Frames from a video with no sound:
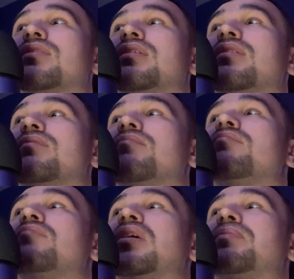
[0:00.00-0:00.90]
then
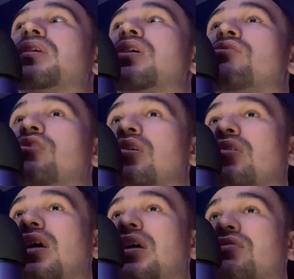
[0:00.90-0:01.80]
maybe he'll
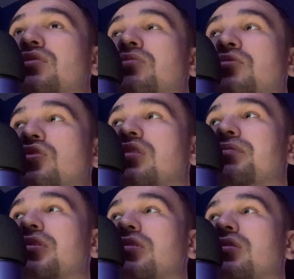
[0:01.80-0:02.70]
have some
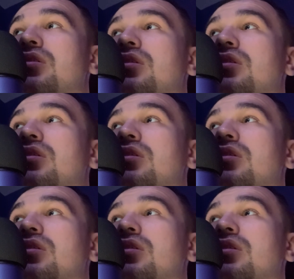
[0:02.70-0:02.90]
trouble.